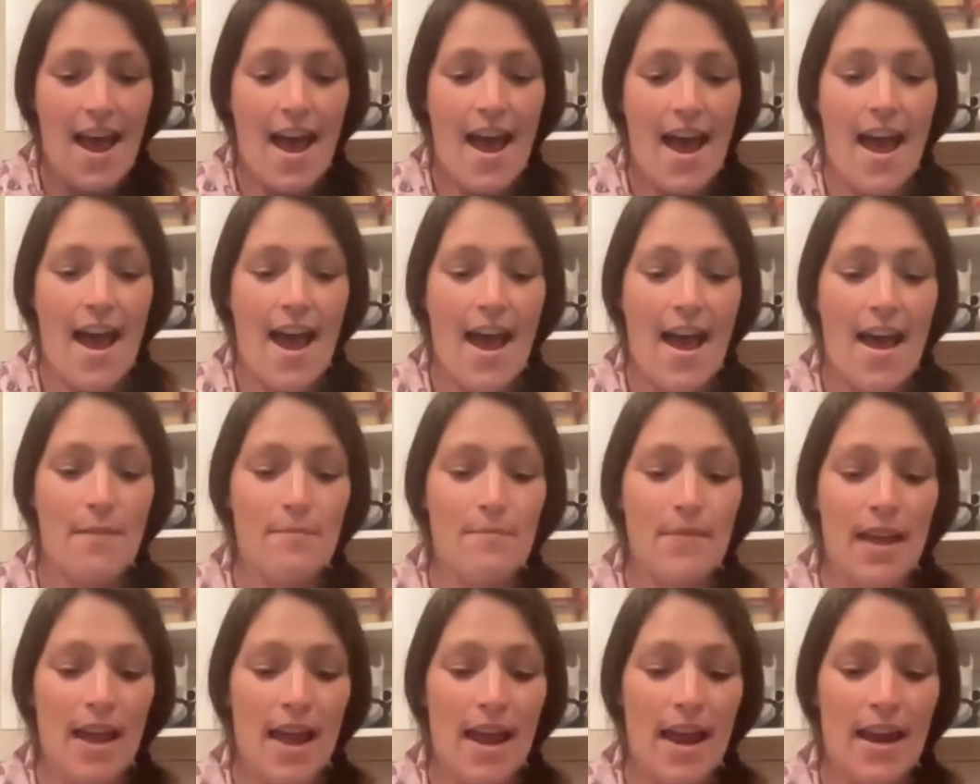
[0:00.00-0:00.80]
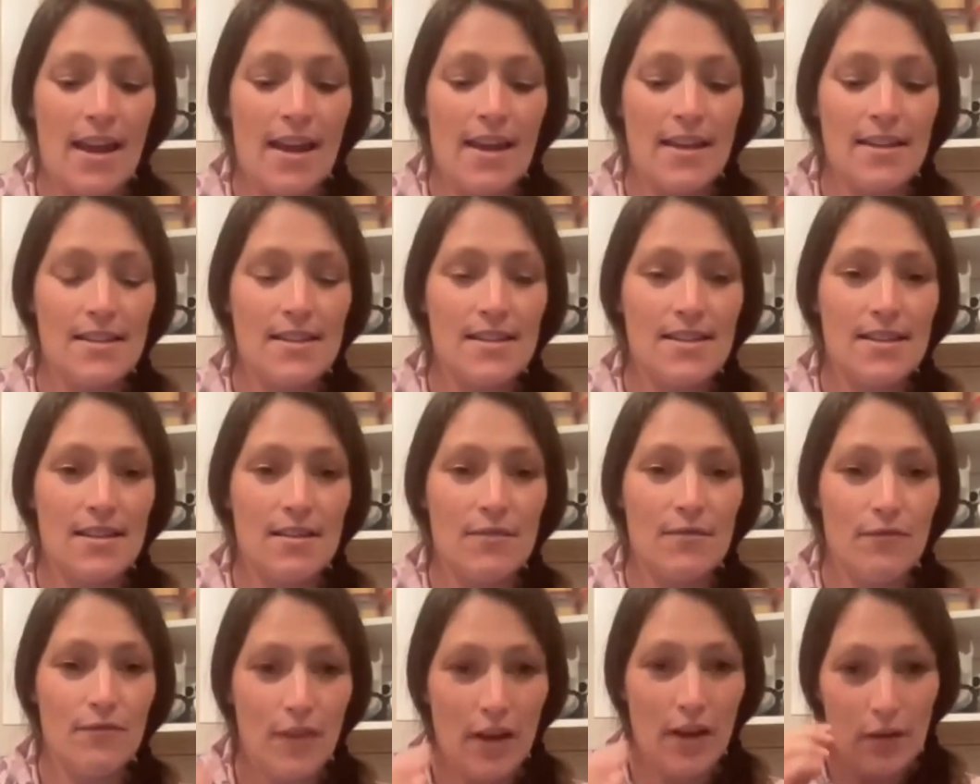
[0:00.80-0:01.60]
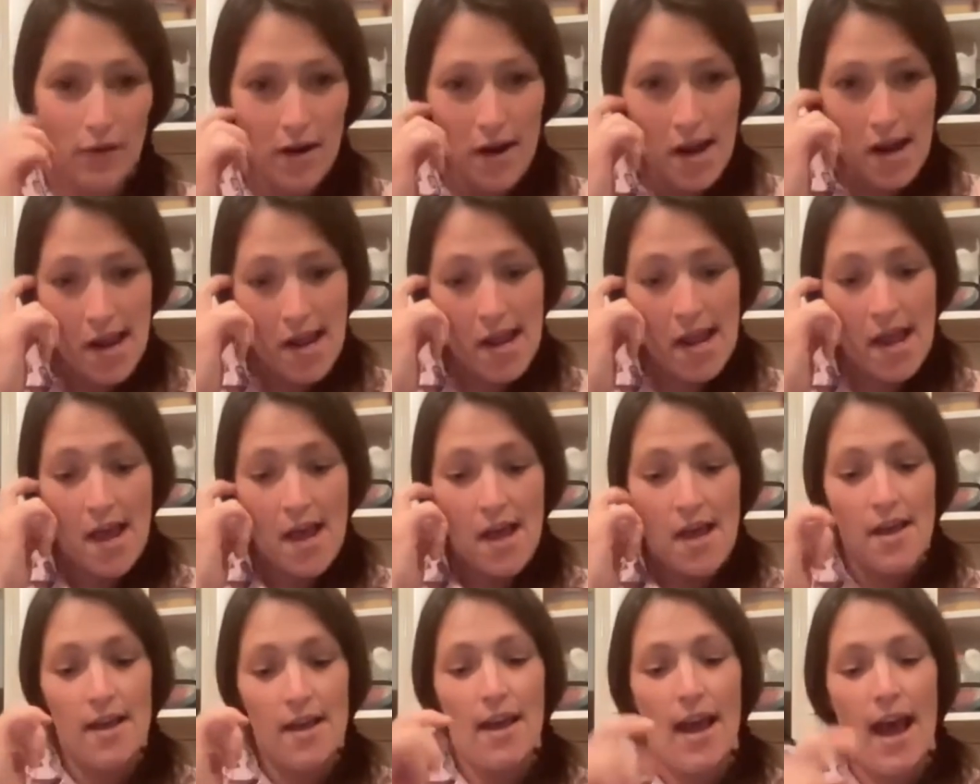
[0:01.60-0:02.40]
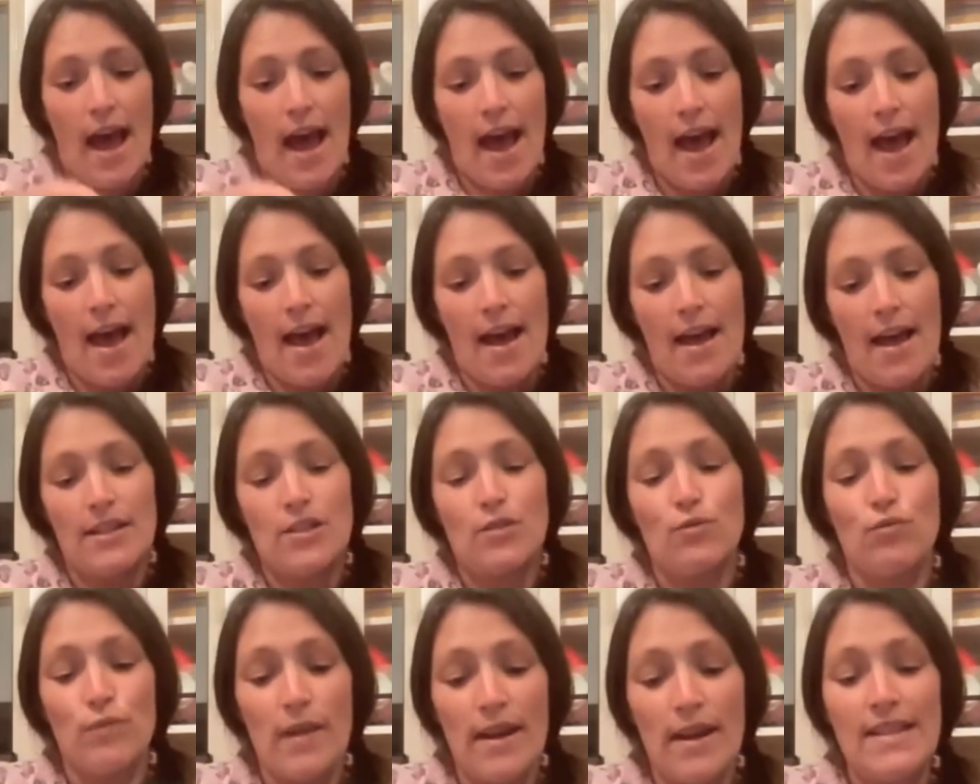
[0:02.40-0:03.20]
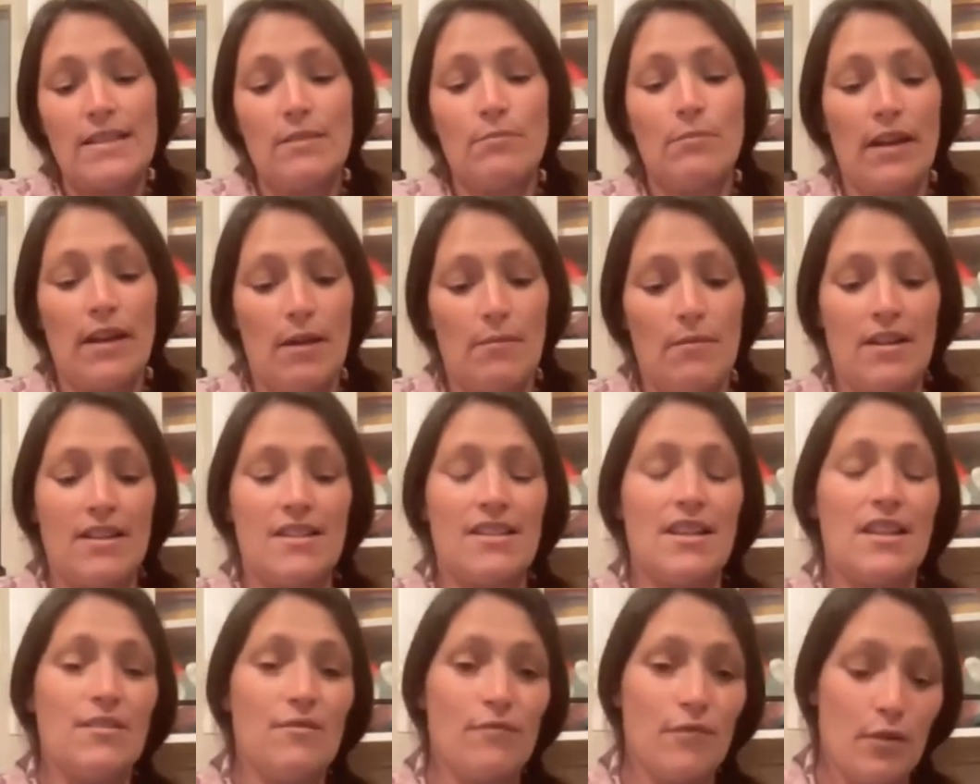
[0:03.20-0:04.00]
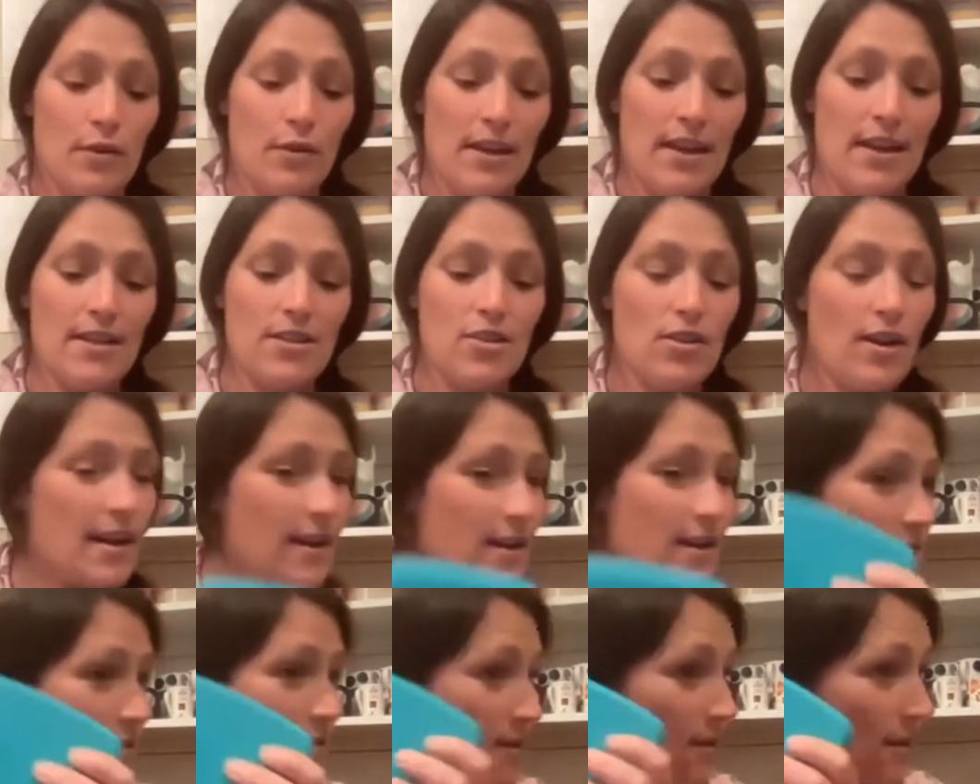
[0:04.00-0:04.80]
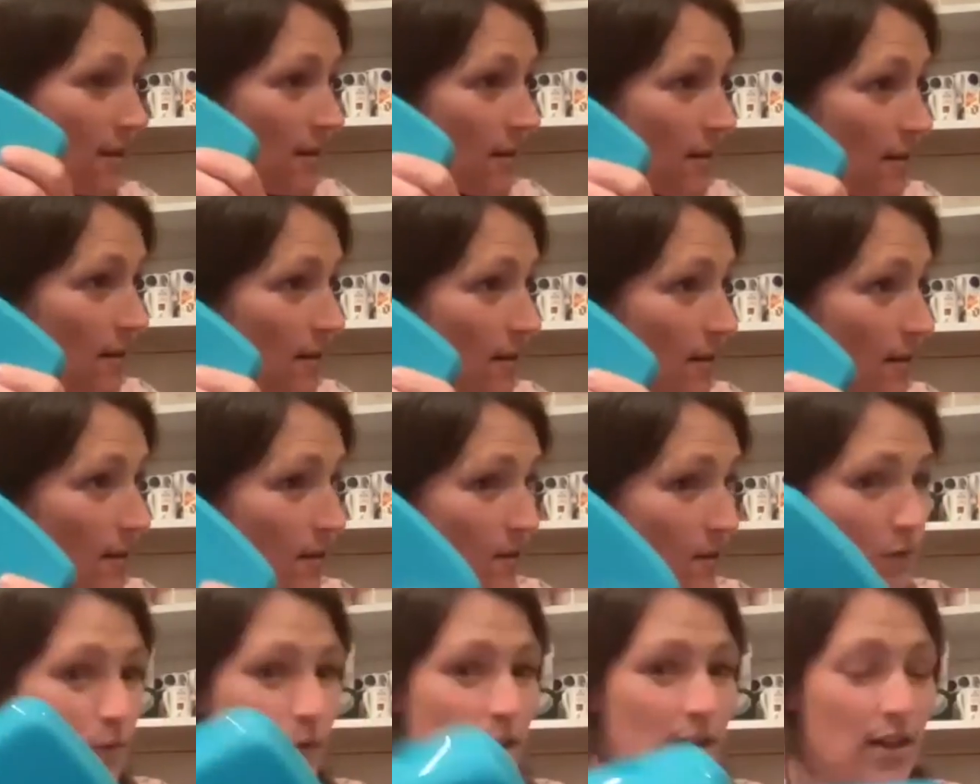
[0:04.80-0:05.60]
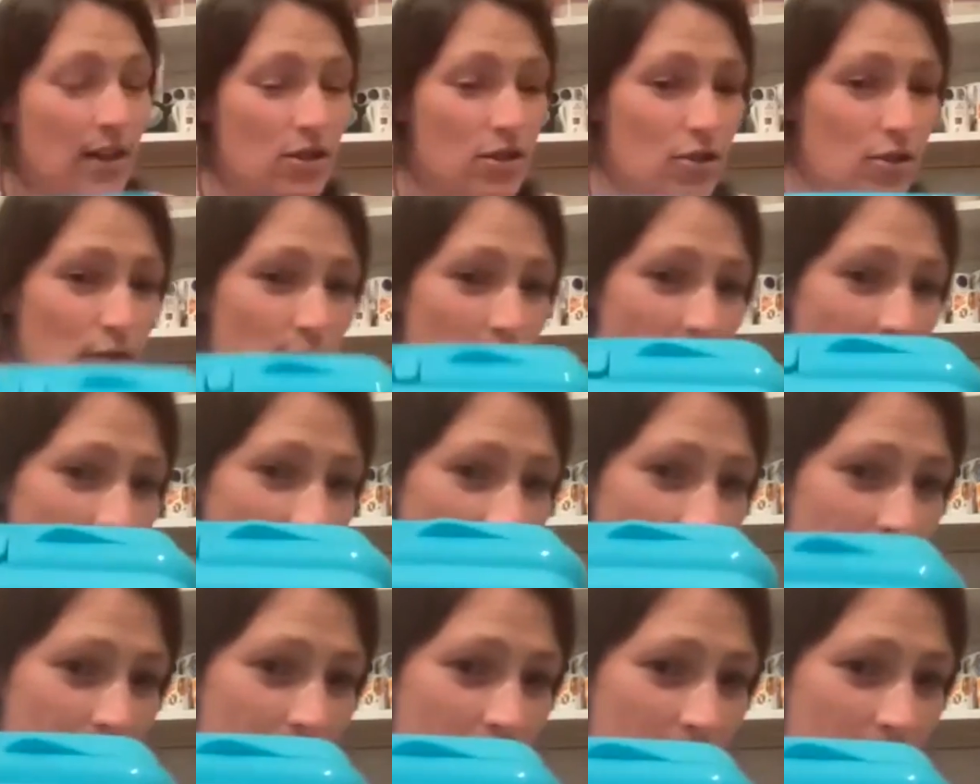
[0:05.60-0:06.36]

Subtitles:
And it's very... it's reasonably, I'm not going to say it's very airtight because when you do that,